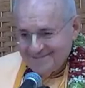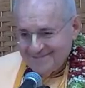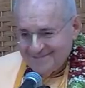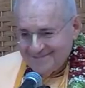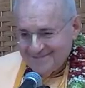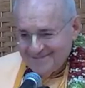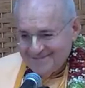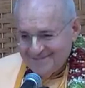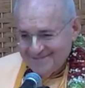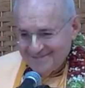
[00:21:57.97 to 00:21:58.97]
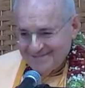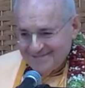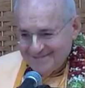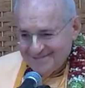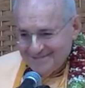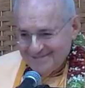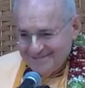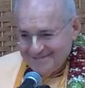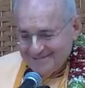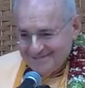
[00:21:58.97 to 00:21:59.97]

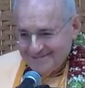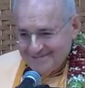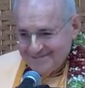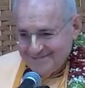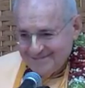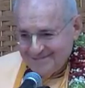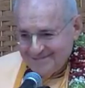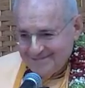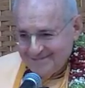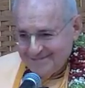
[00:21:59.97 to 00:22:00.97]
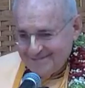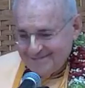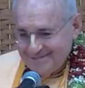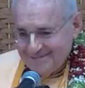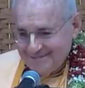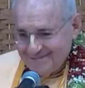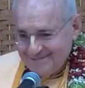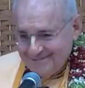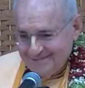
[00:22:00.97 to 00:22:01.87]
This person isn't speaking.